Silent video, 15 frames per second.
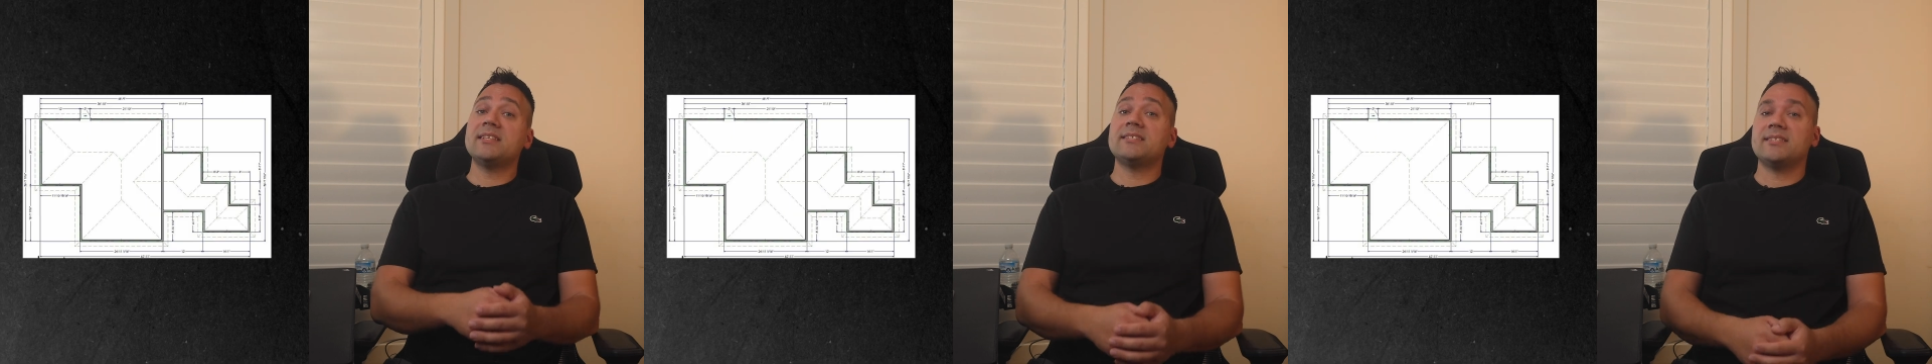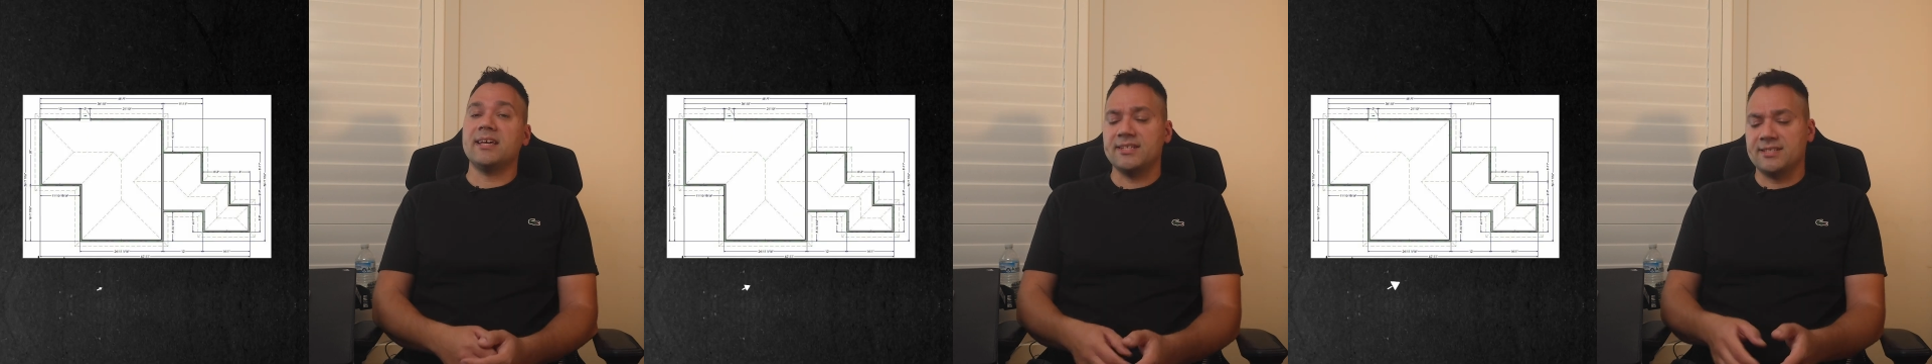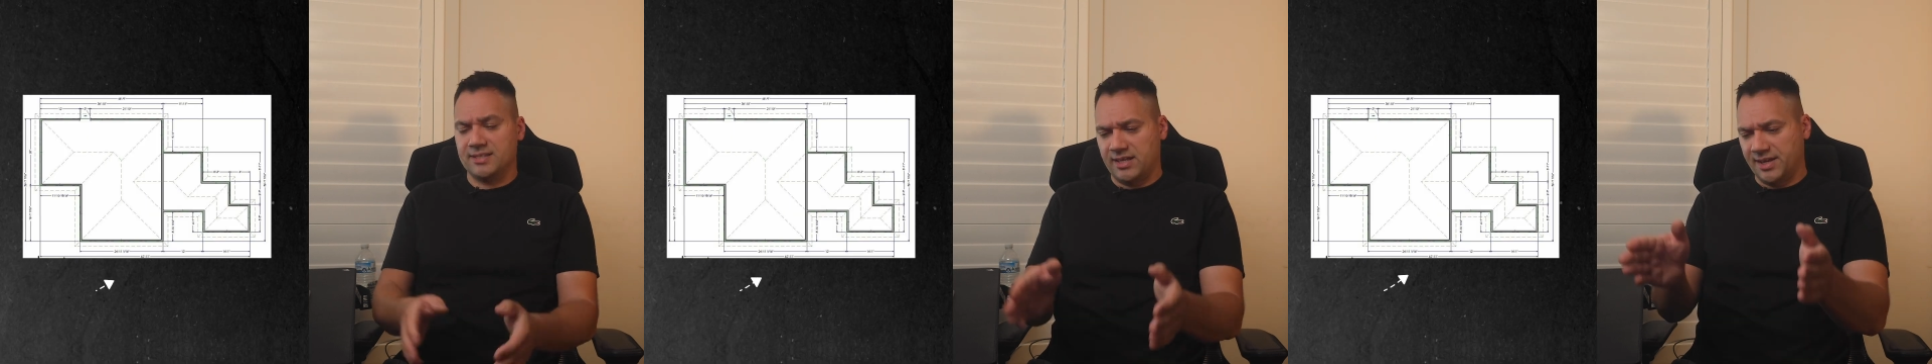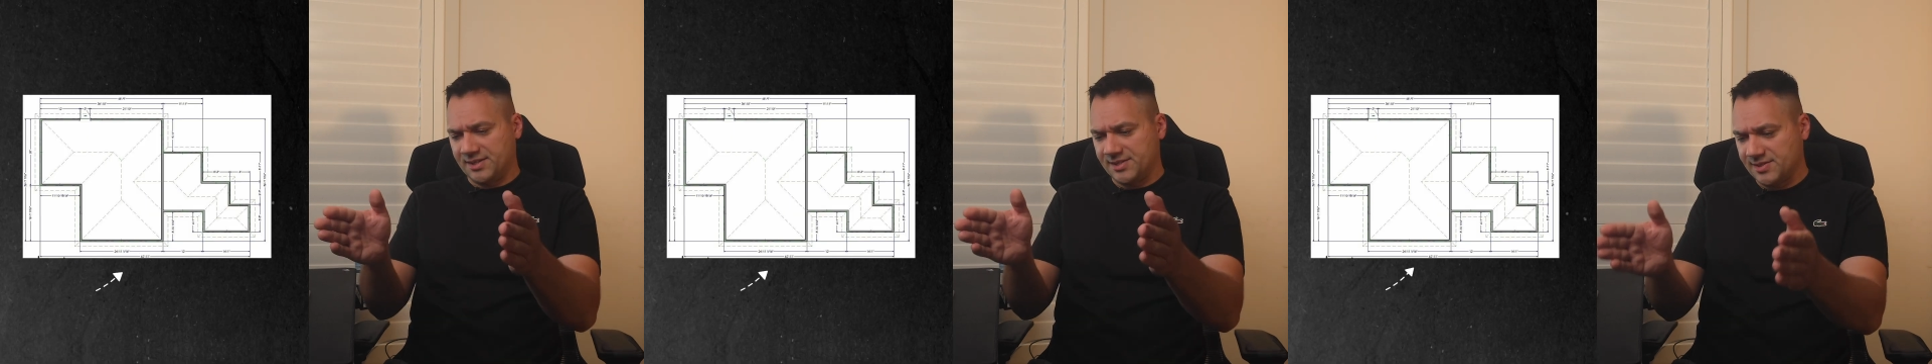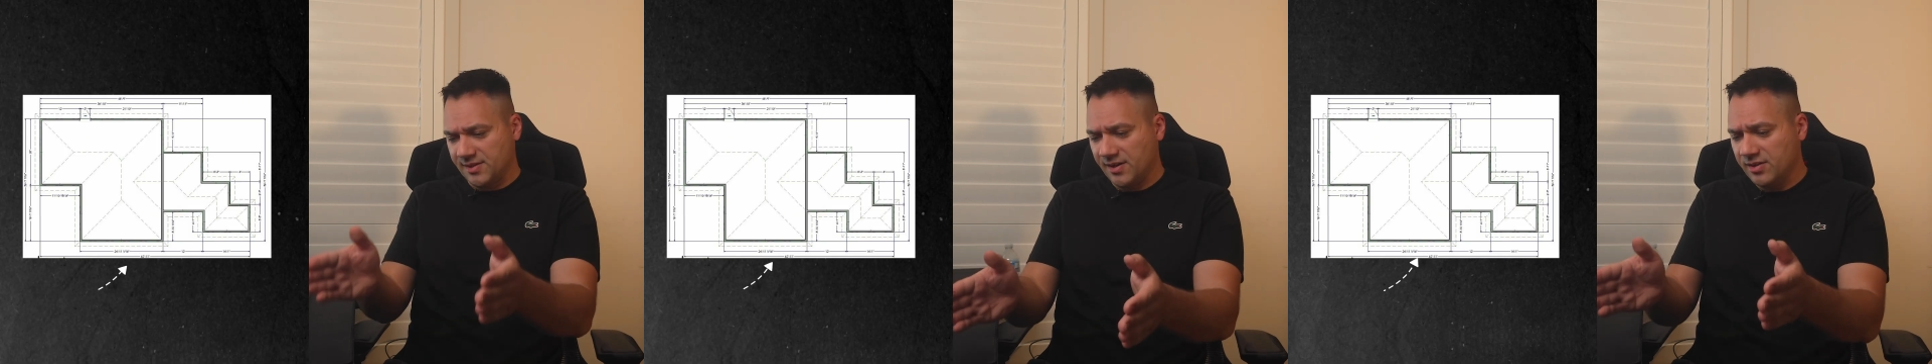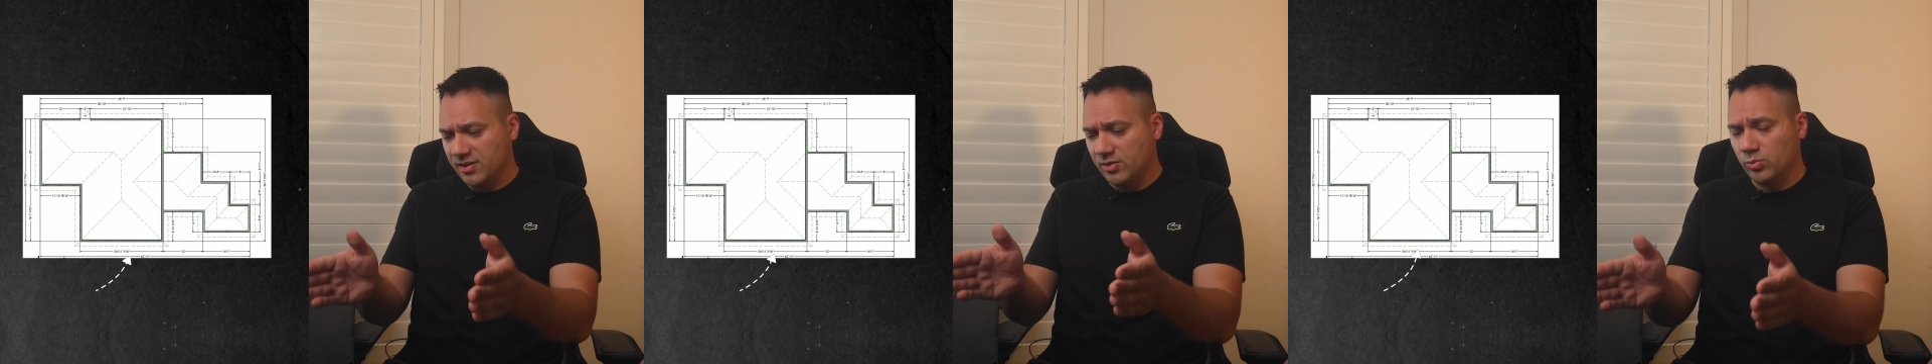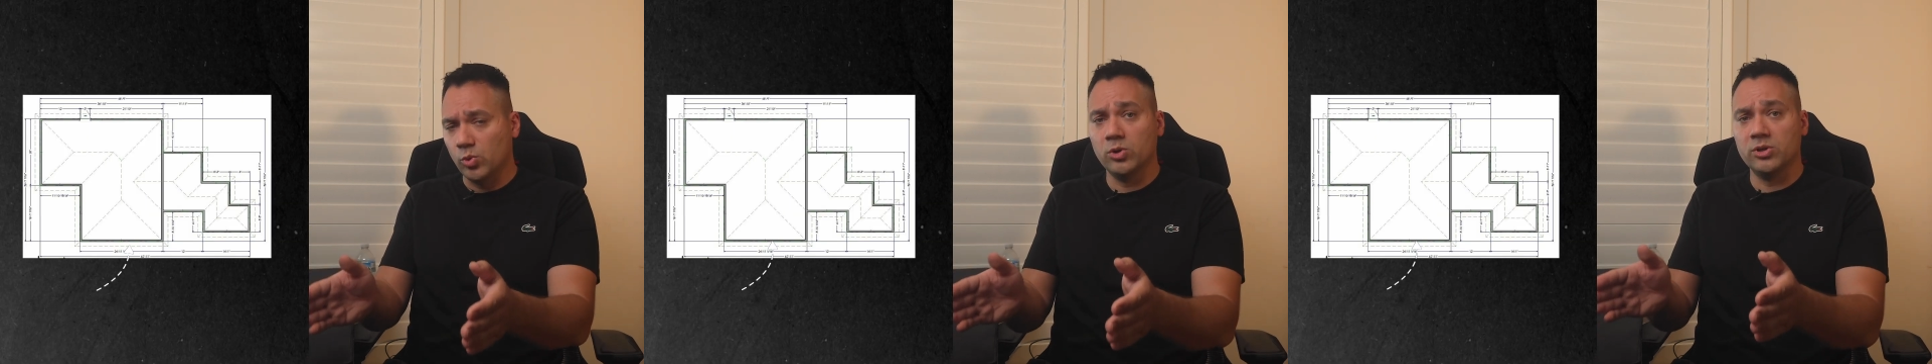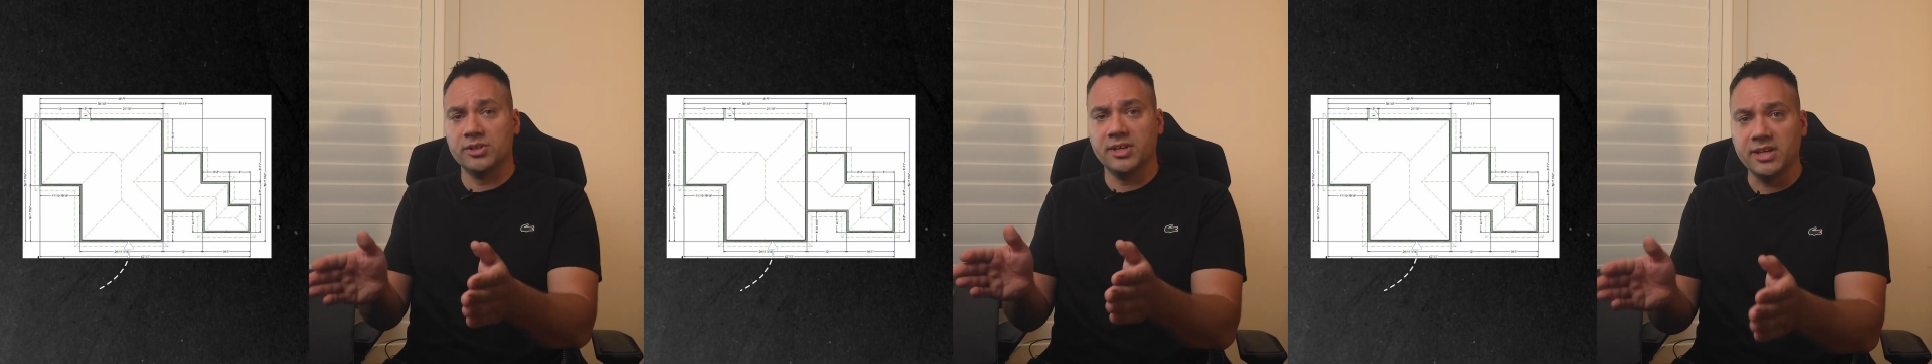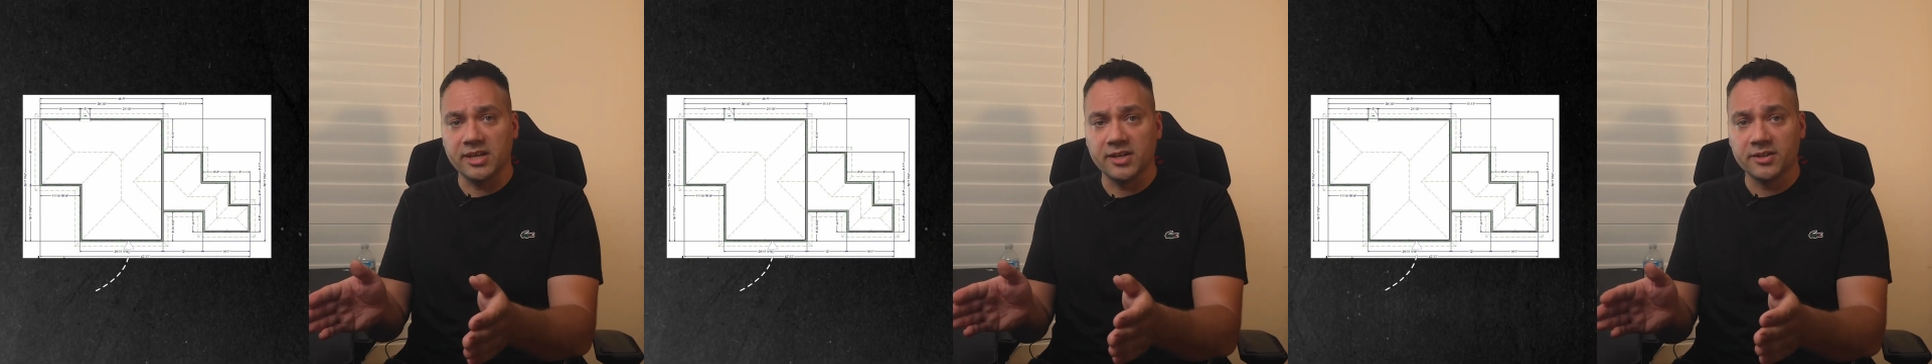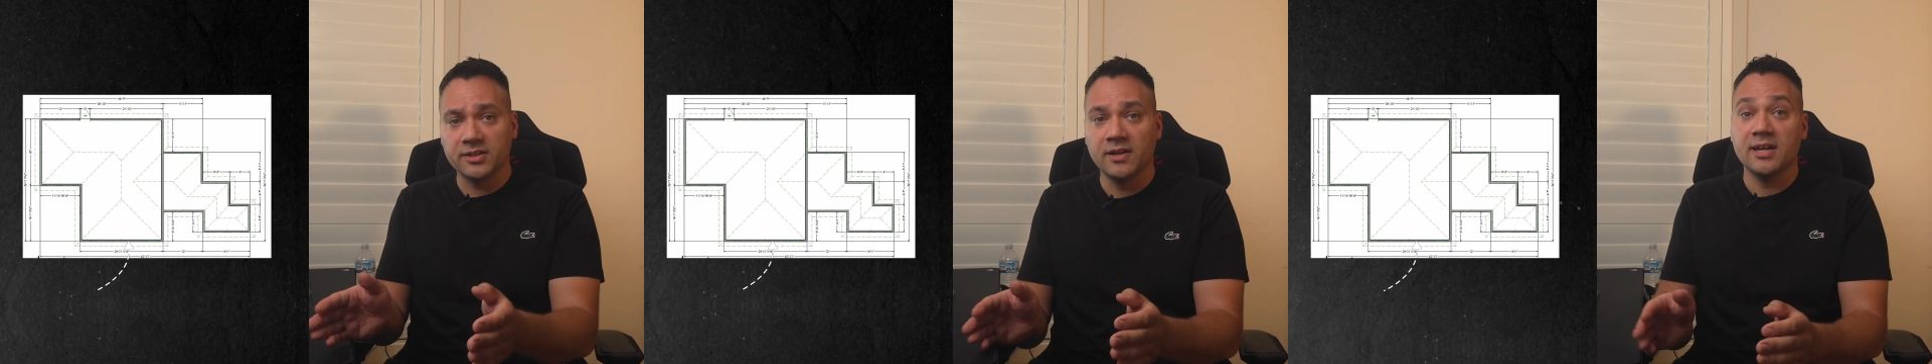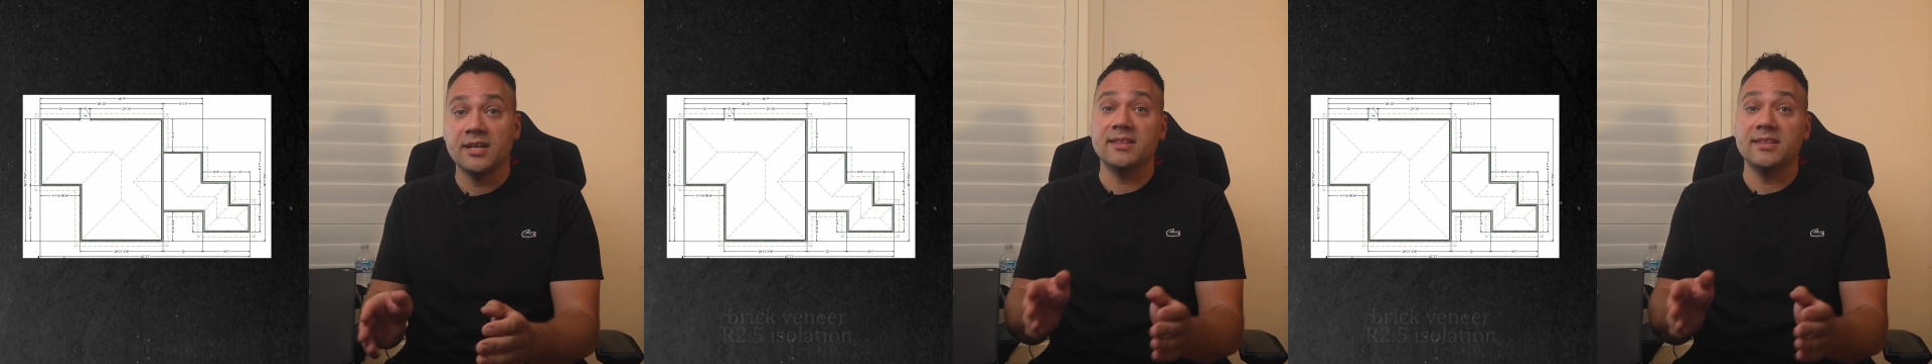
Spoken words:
says external wall here,